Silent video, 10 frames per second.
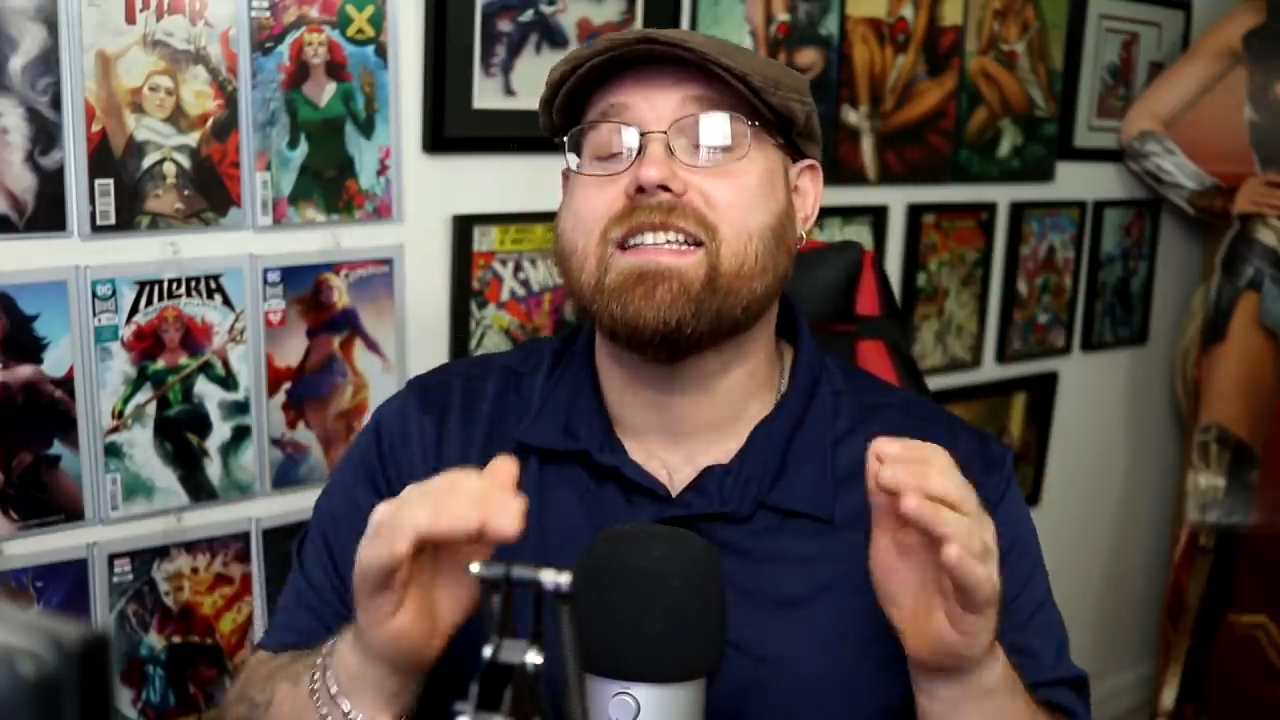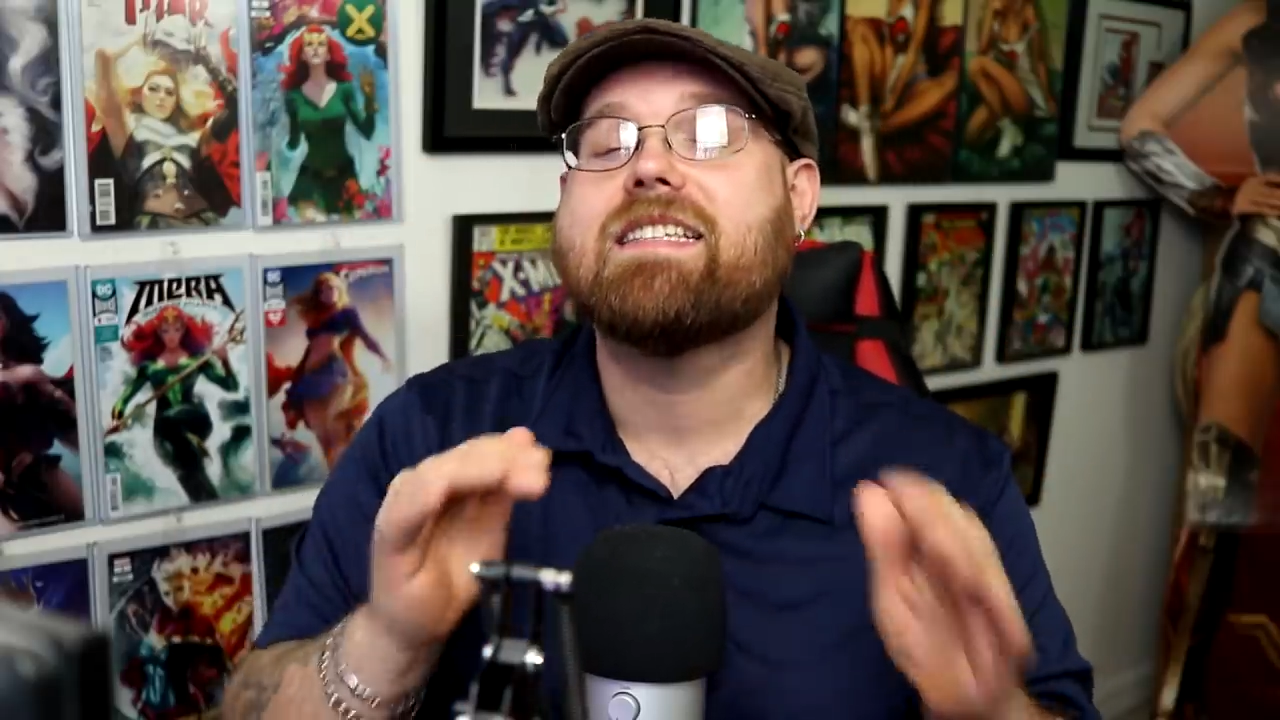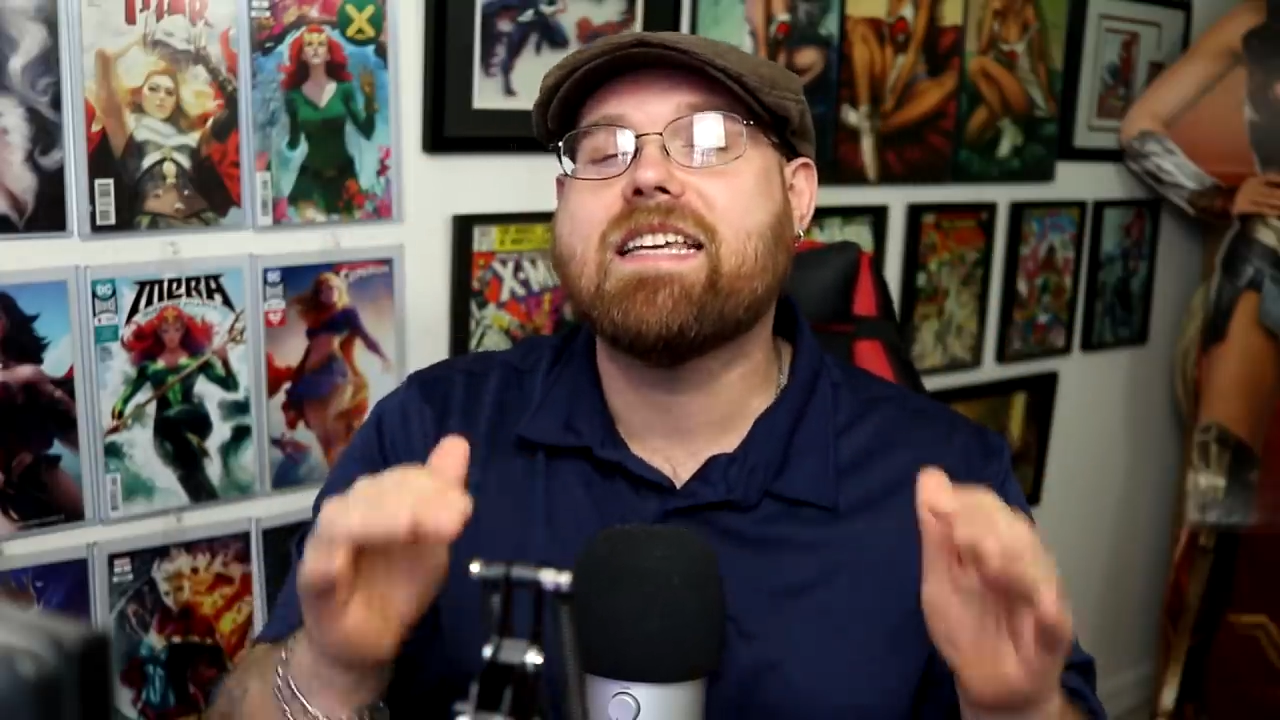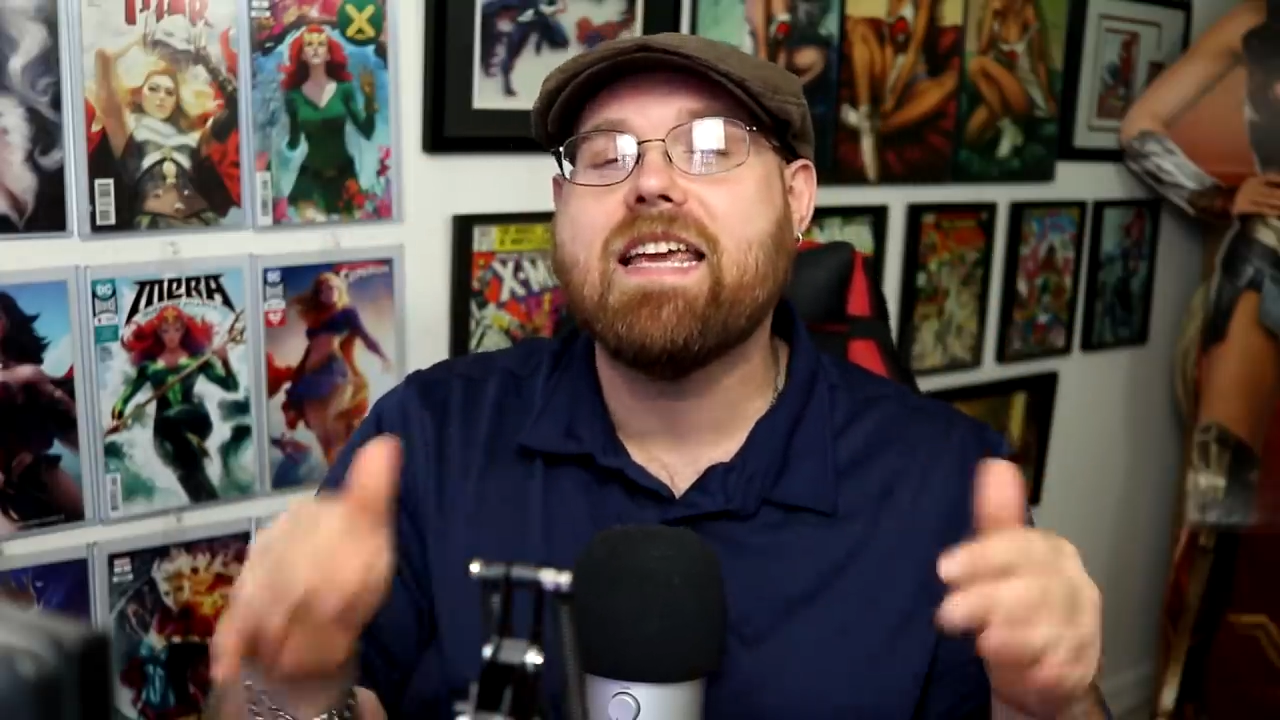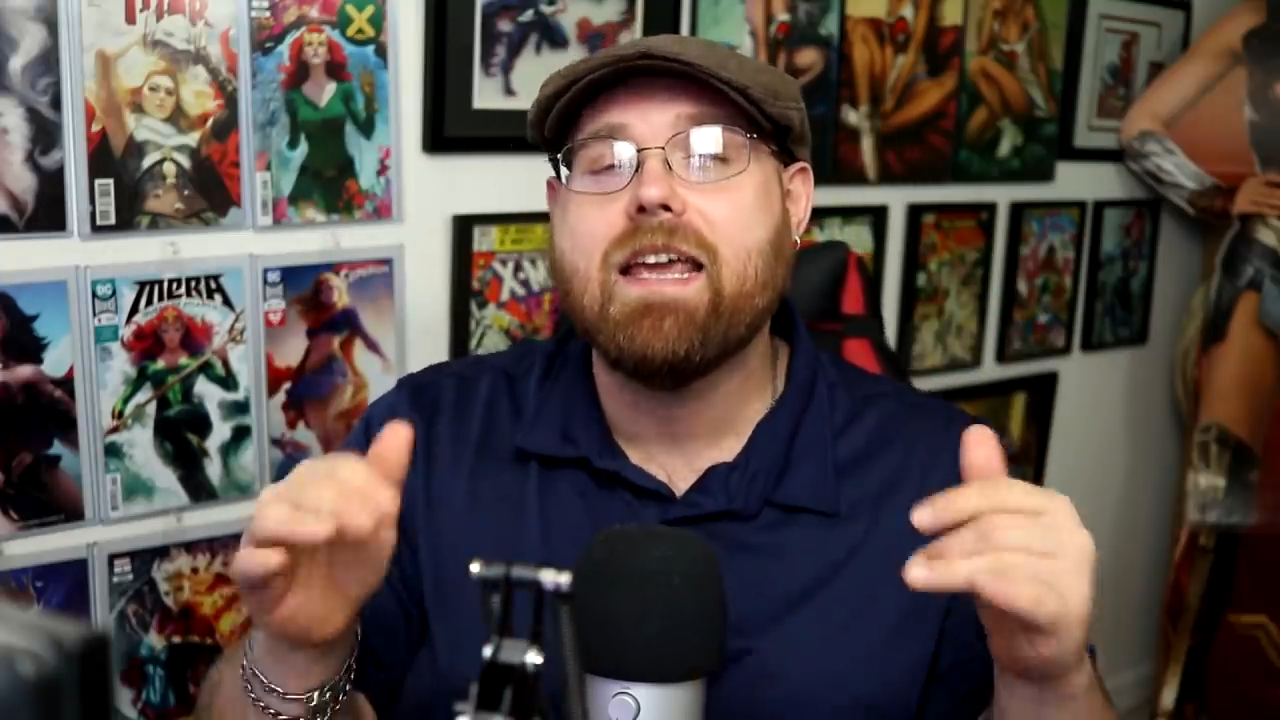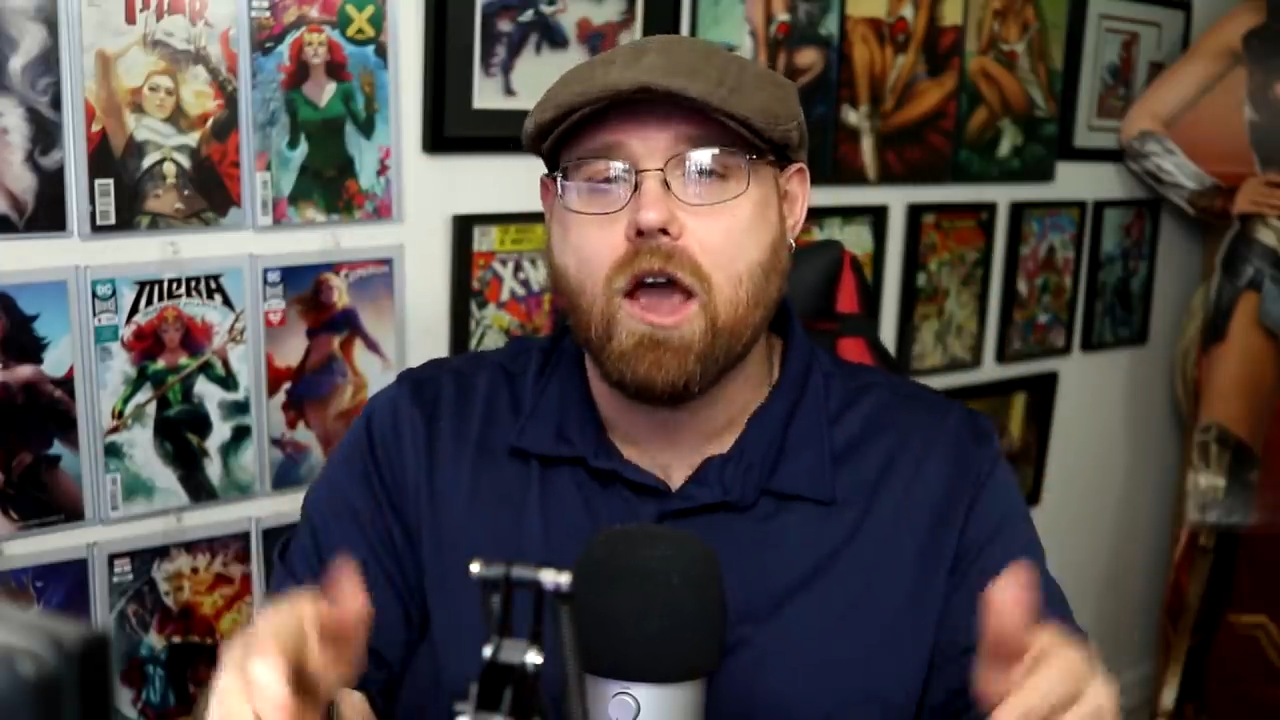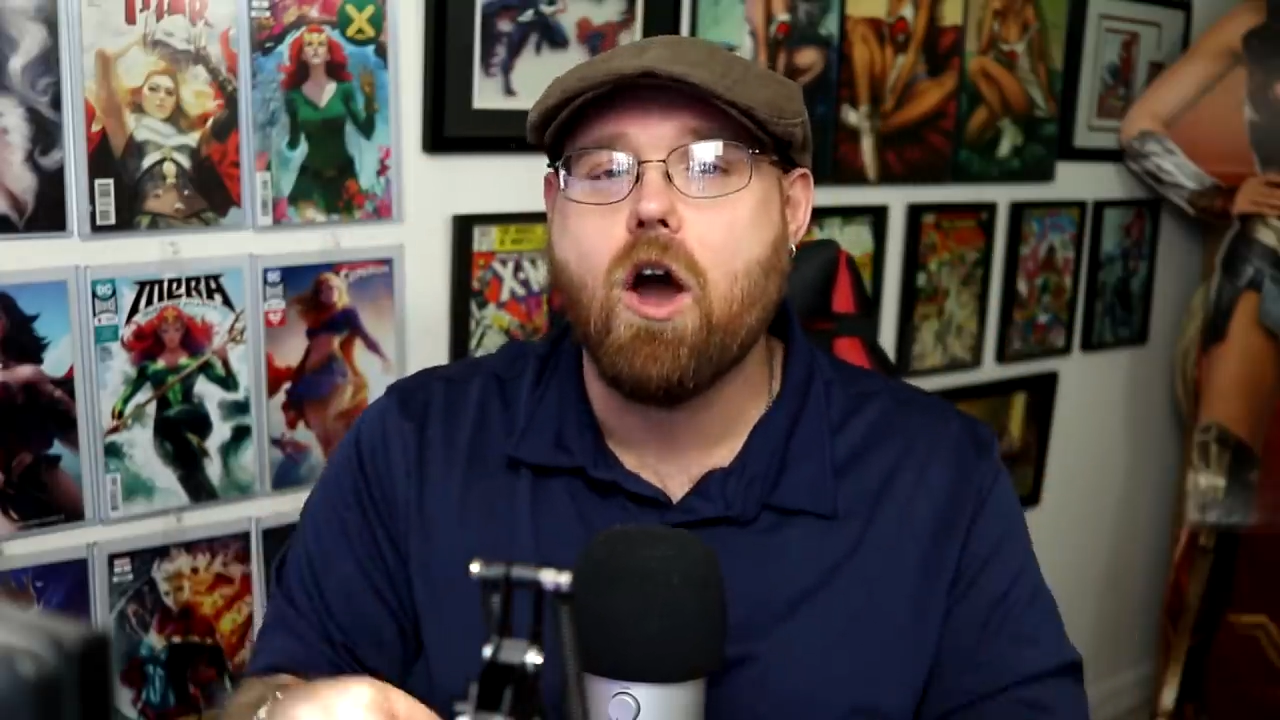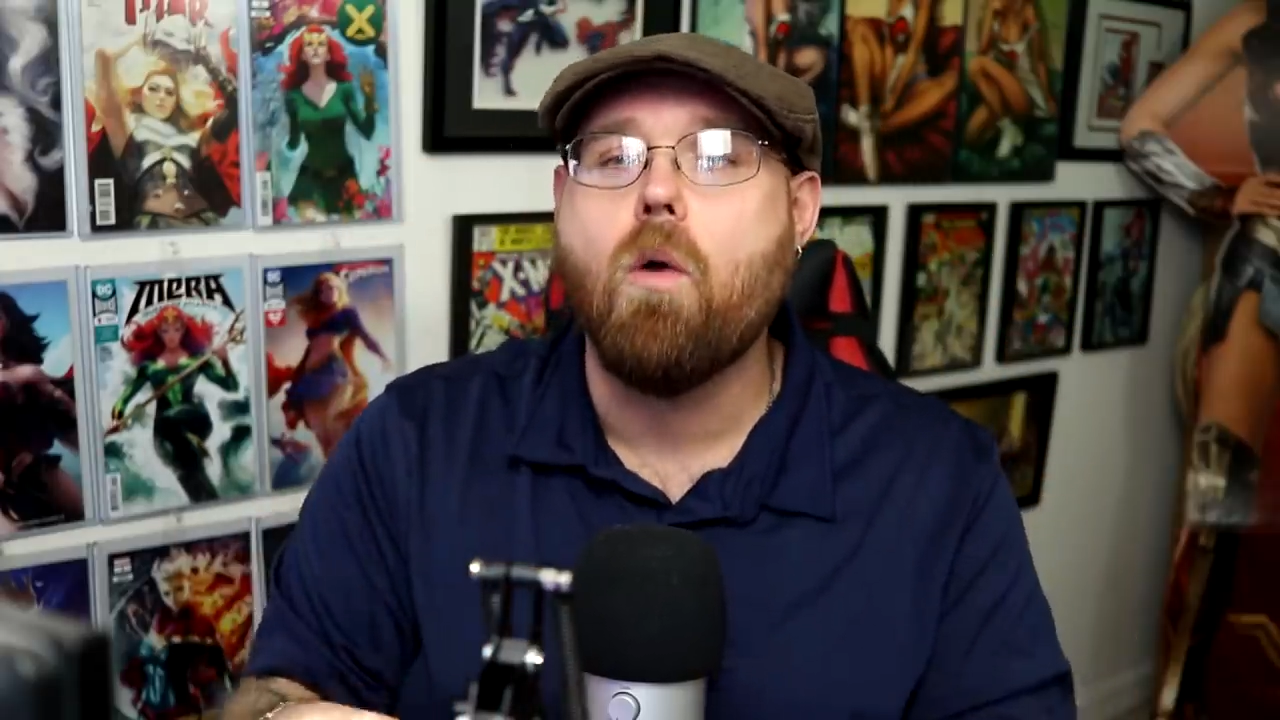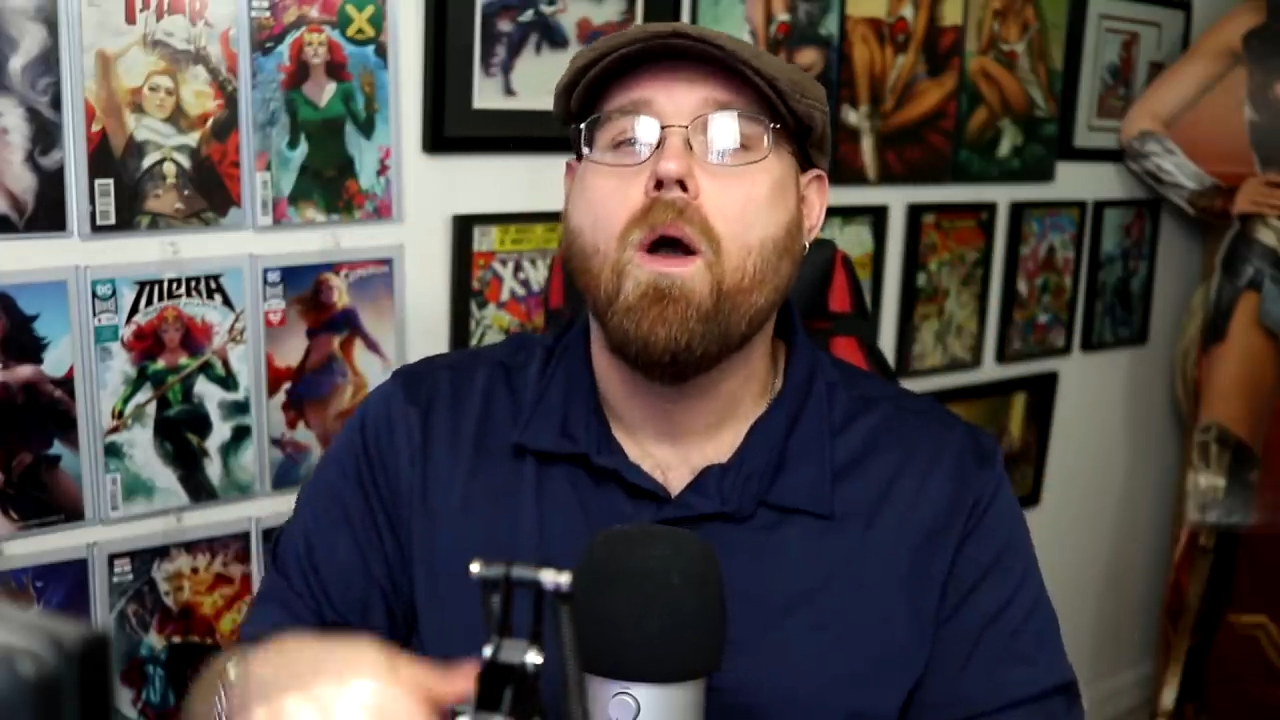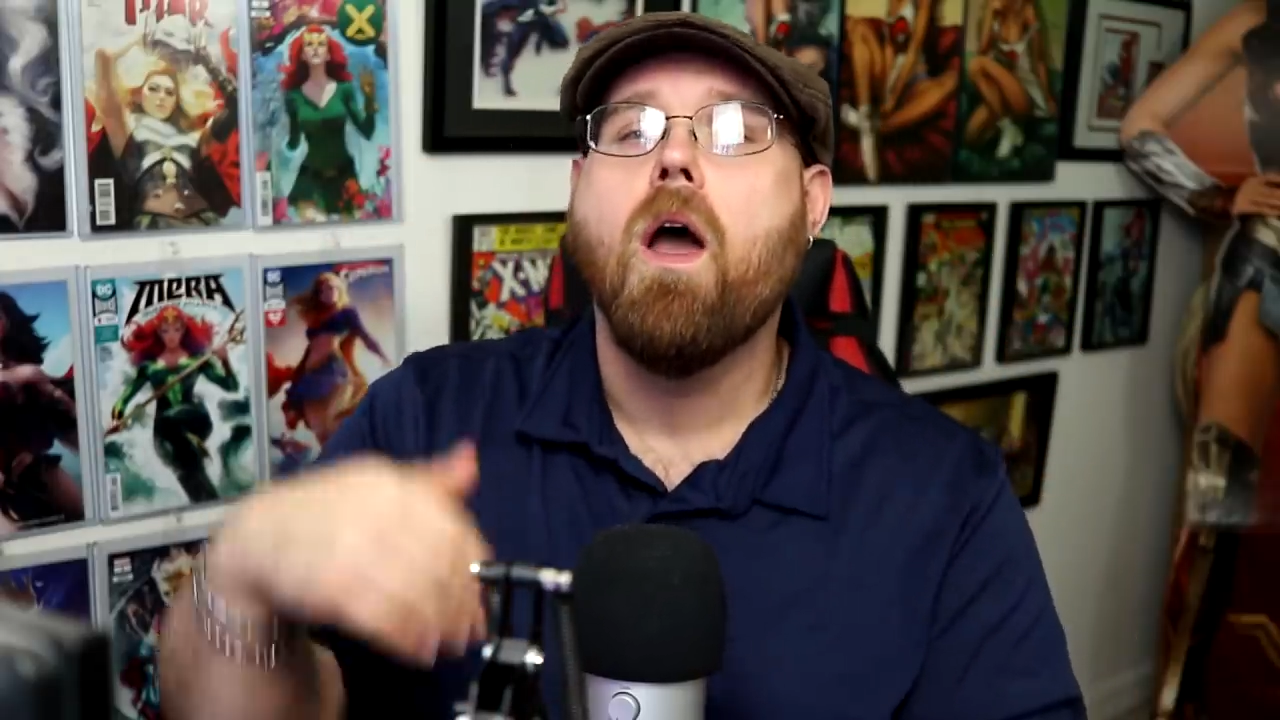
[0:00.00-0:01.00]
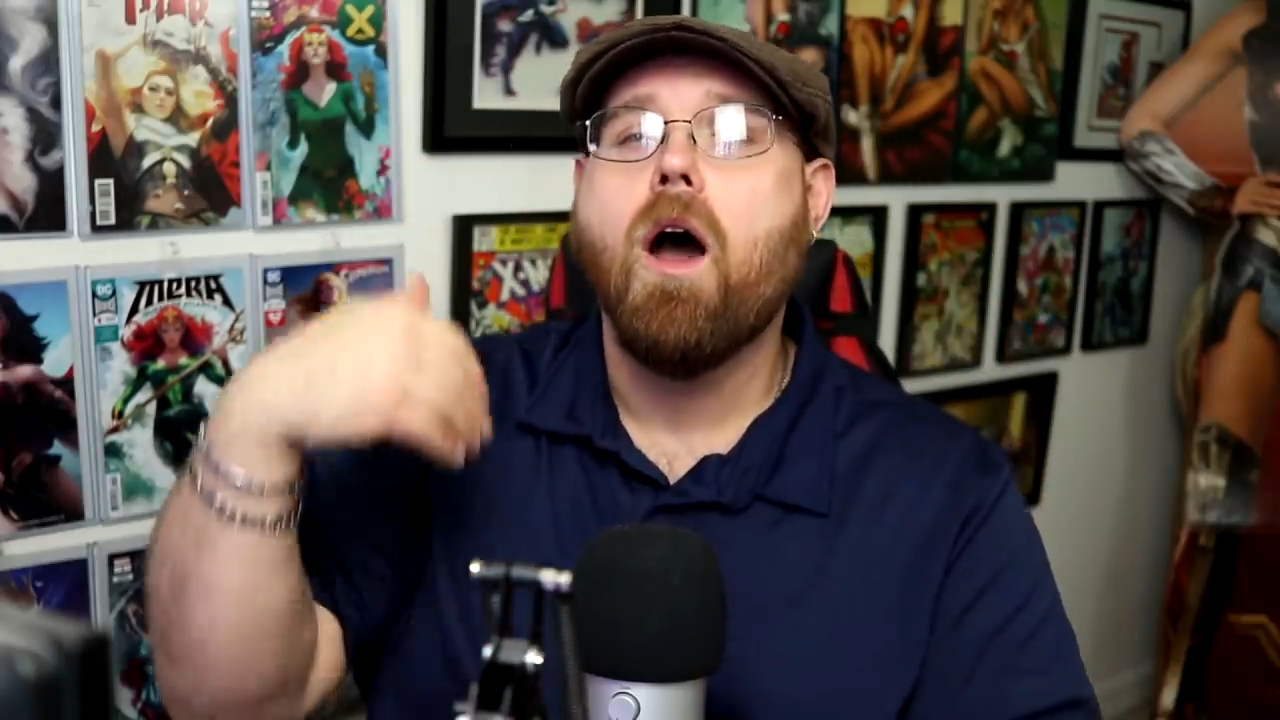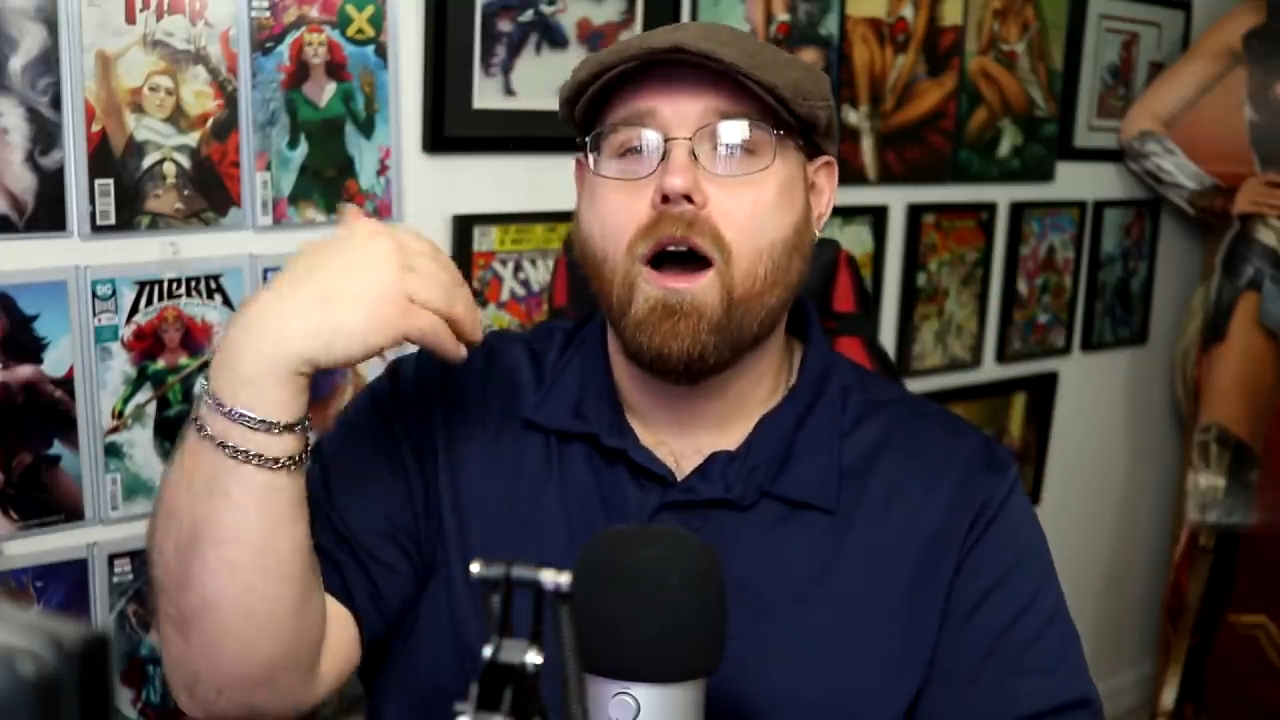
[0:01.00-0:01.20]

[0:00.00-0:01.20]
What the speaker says: the CEO